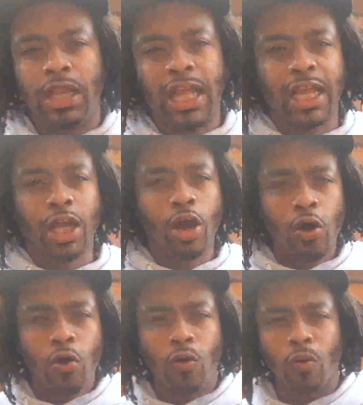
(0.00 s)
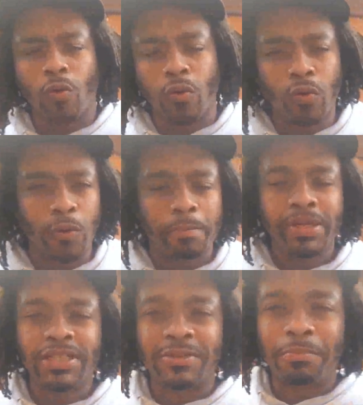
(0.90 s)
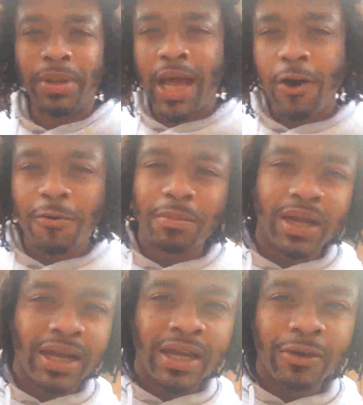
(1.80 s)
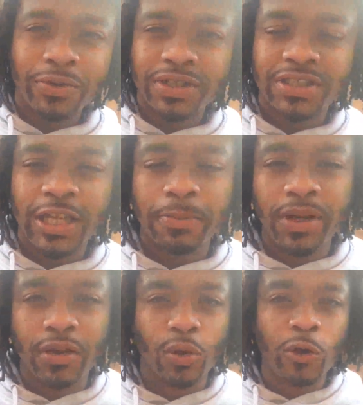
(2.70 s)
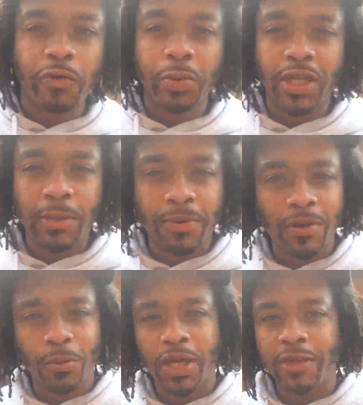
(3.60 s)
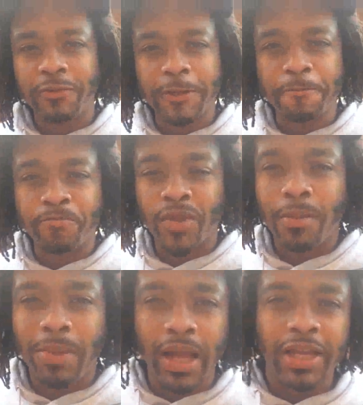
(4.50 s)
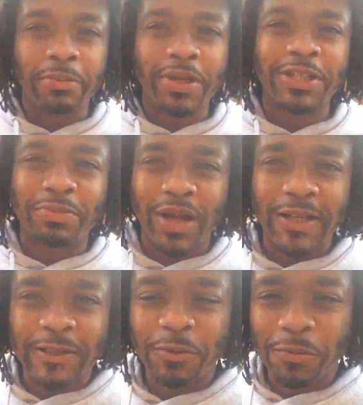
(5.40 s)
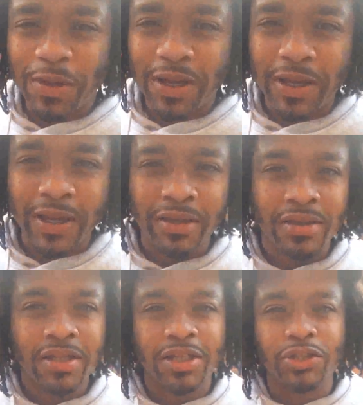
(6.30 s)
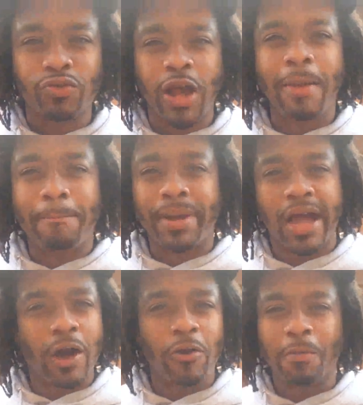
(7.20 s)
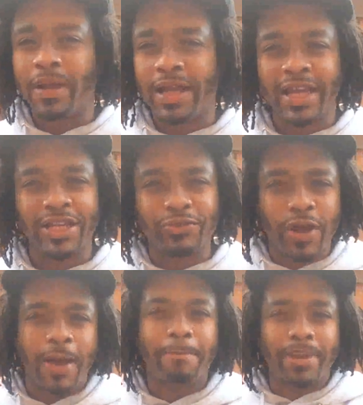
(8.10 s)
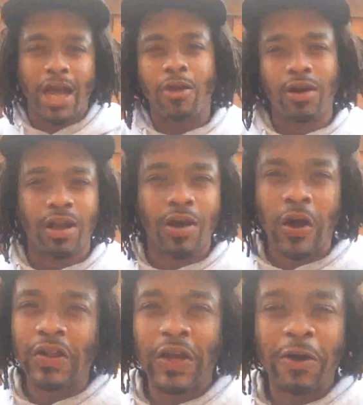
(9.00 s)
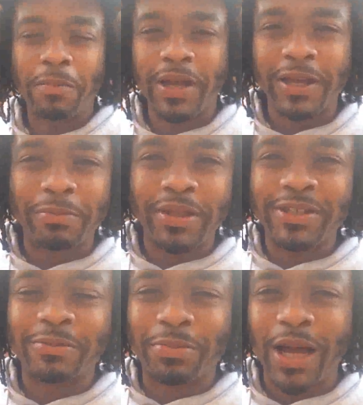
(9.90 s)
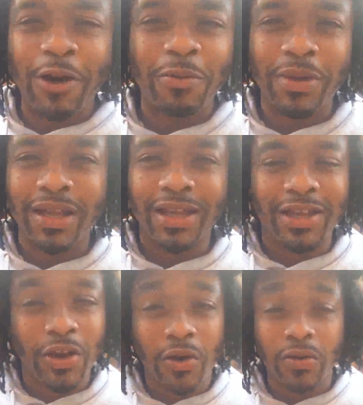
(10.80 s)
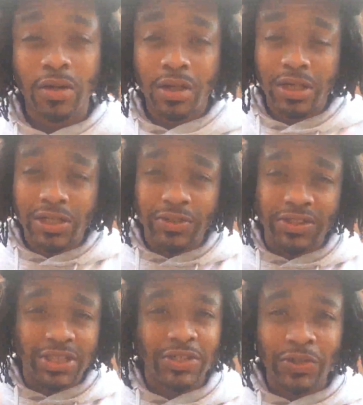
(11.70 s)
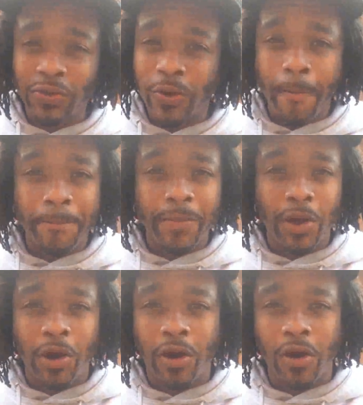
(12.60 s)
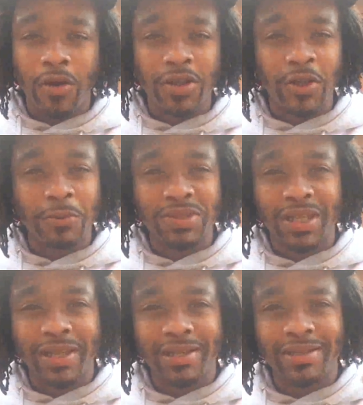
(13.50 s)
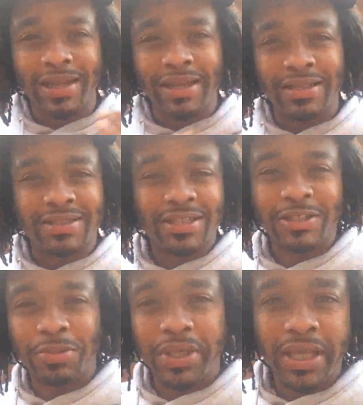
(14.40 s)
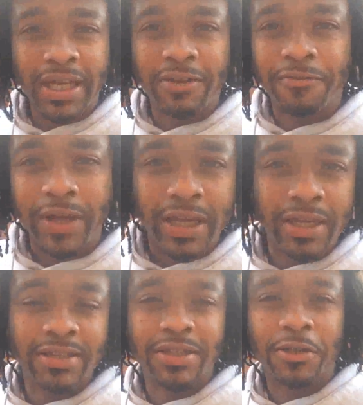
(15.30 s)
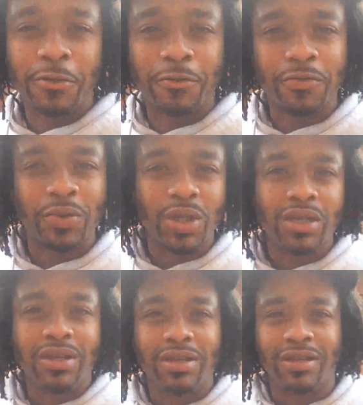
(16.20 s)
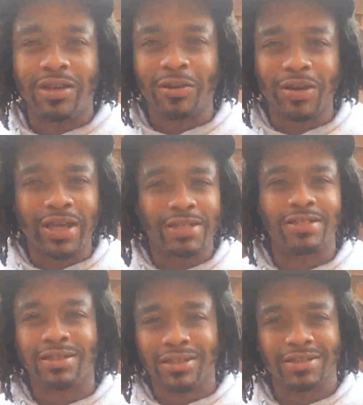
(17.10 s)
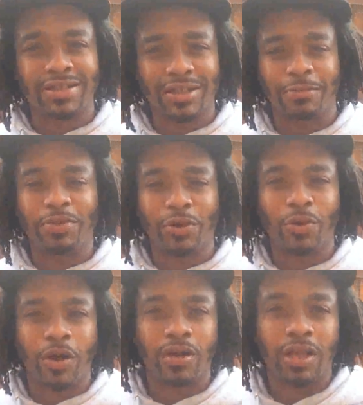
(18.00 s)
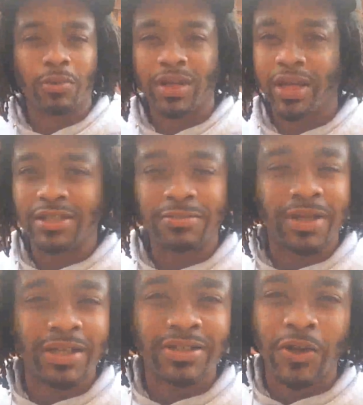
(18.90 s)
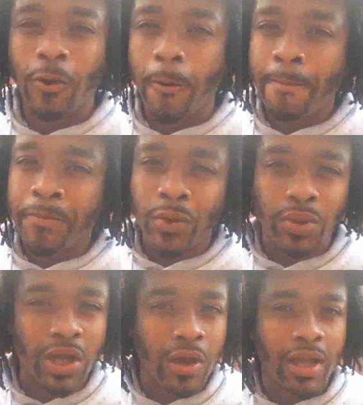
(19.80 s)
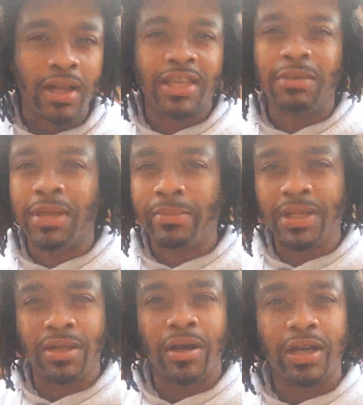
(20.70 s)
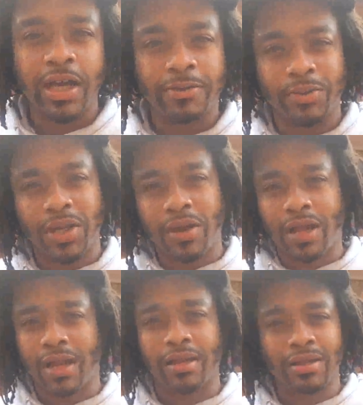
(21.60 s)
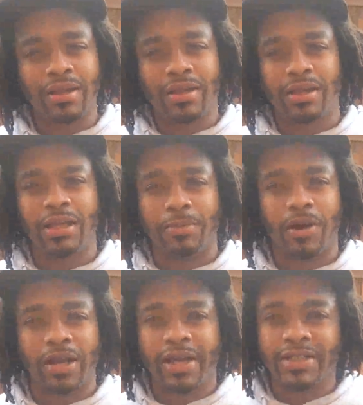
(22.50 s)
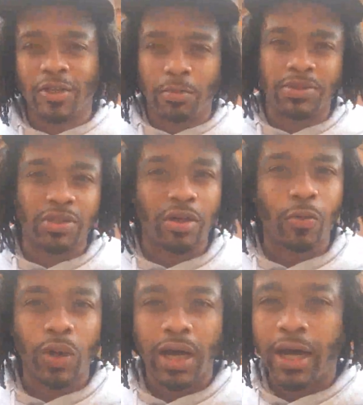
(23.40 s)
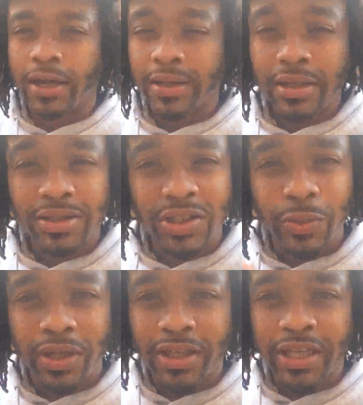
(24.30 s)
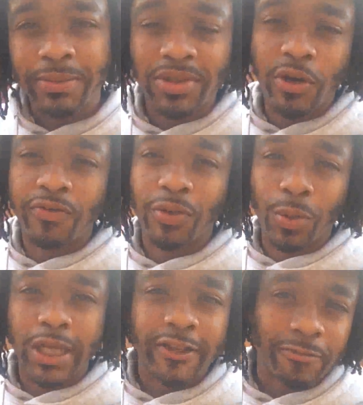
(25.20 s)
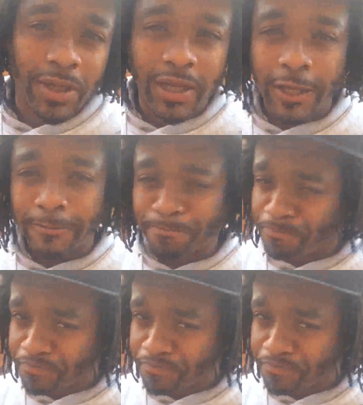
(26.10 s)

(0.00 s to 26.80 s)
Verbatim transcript: Let go. Peace and power, man. We just keeping it groove. We be keeping it wavy by any means possible, man. Drop power, man. Drop power to all y'all, man. Peace and power, man. Let go. You still are, you know what I'm saying, at such a beginning phase of, you know, catching this pure water that we're catching, man. So we all got to keep emptying our cups. We all got to keep our hands open to Hawa so we can keep surfing the wave, man.